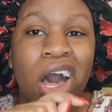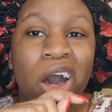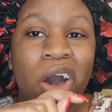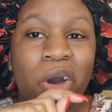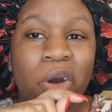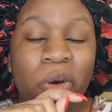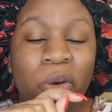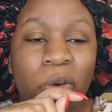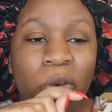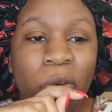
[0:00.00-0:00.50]

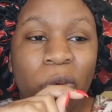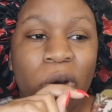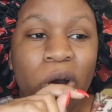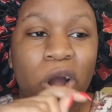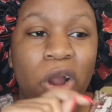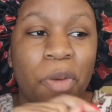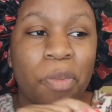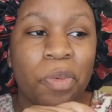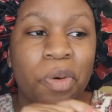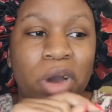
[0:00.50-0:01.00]
who
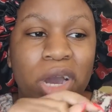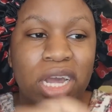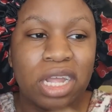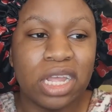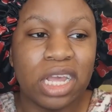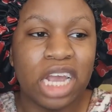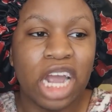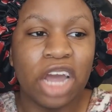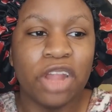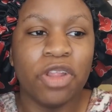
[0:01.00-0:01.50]
are putting
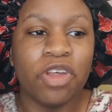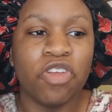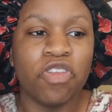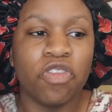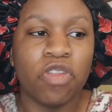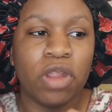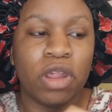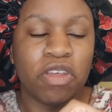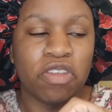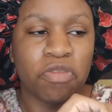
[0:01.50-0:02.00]
together
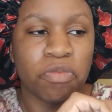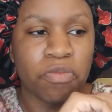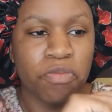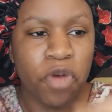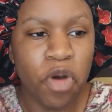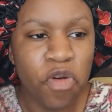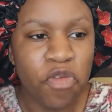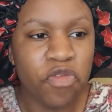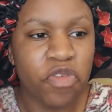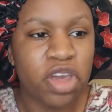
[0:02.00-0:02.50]
this
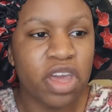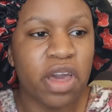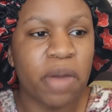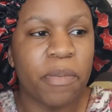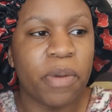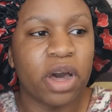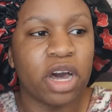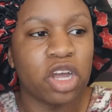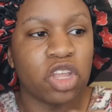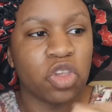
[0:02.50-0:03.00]
movie
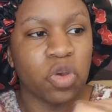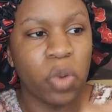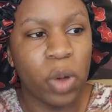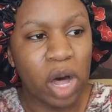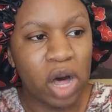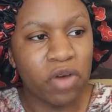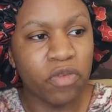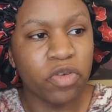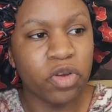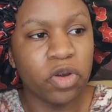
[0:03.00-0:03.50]
about a
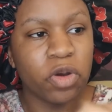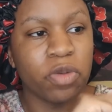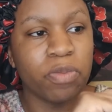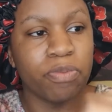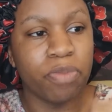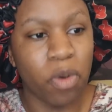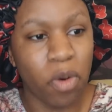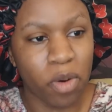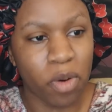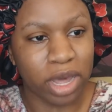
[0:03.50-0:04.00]

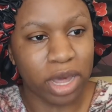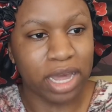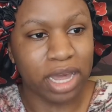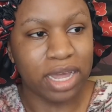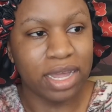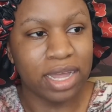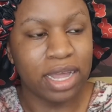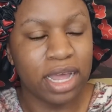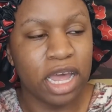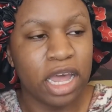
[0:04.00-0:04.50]
12-year-old boy
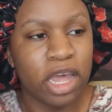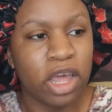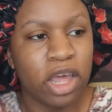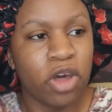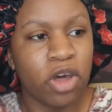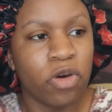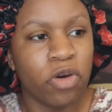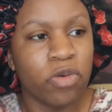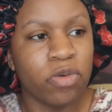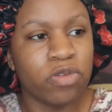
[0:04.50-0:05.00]

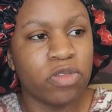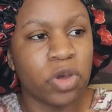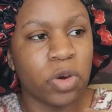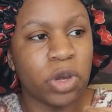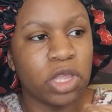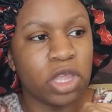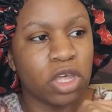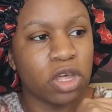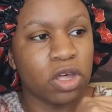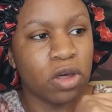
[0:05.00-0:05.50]
who was
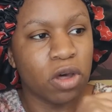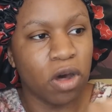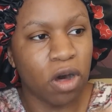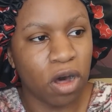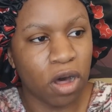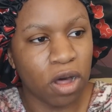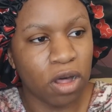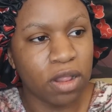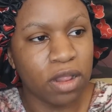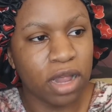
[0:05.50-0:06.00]
going to
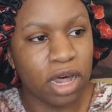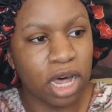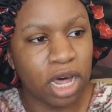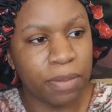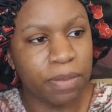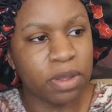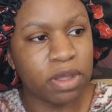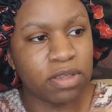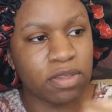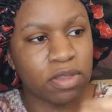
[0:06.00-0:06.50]
call
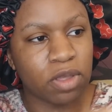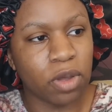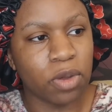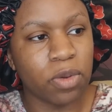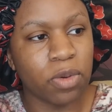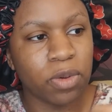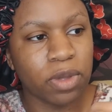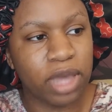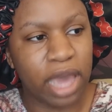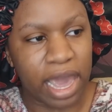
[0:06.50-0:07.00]
up his
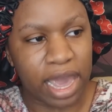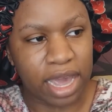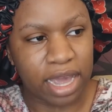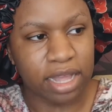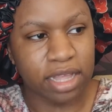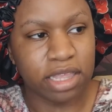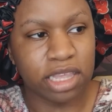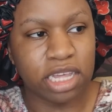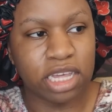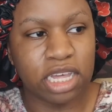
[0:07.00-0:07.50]
local
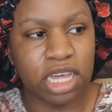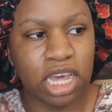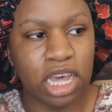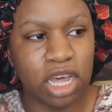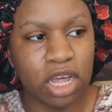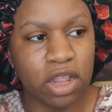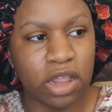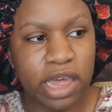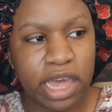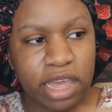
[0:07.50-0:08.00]
gang to
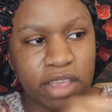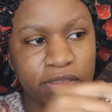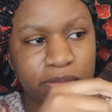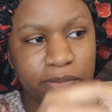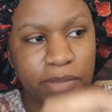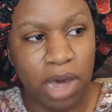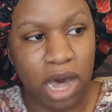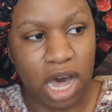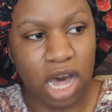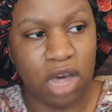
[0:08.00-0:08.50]
kill his
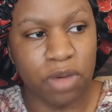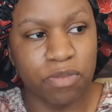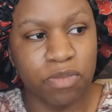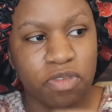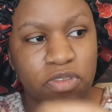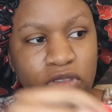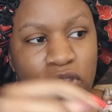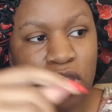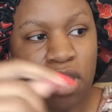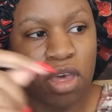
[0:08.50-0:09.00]

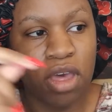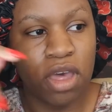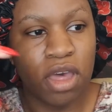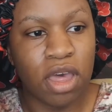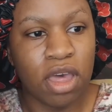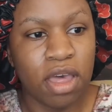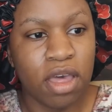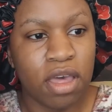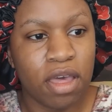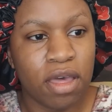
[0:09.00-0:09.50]
mom's
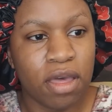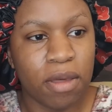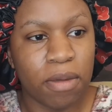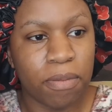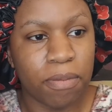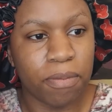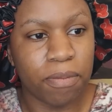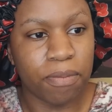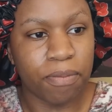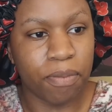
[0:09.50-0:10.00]

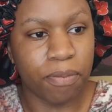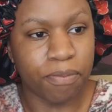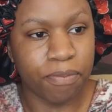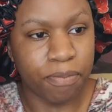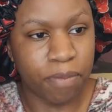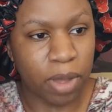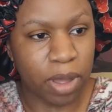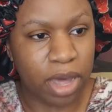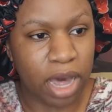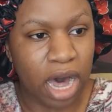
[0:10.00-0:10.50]

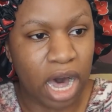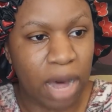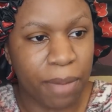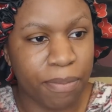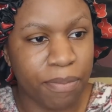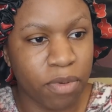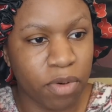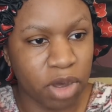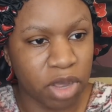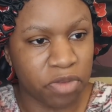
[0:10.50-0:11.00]

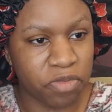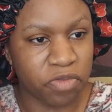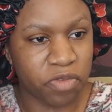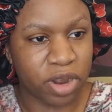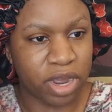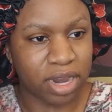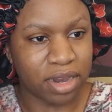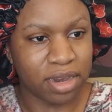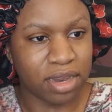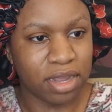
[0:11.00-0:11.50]
cop
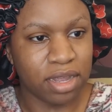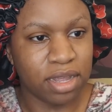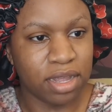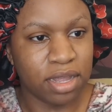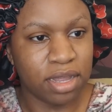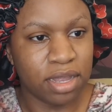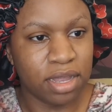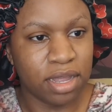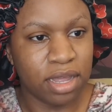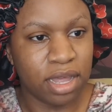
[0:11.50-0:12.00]
boyfriend
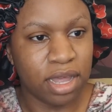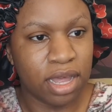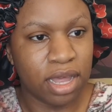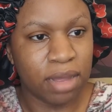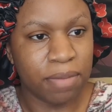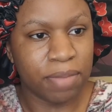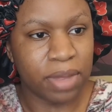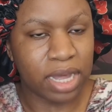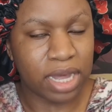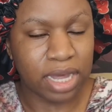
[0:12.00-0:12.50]

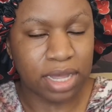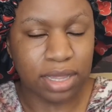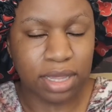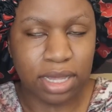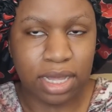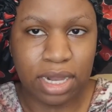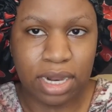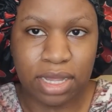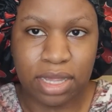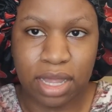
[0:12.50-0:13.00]
because
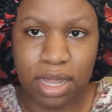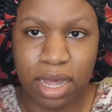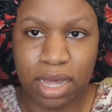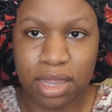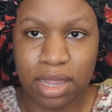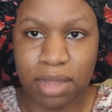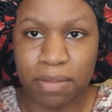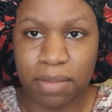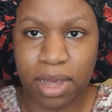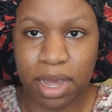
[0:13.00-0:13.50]
he doesn't
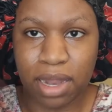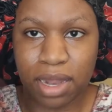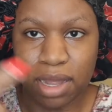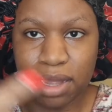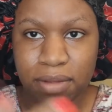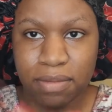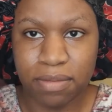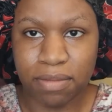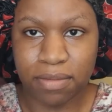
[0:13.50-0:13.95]
like them dating.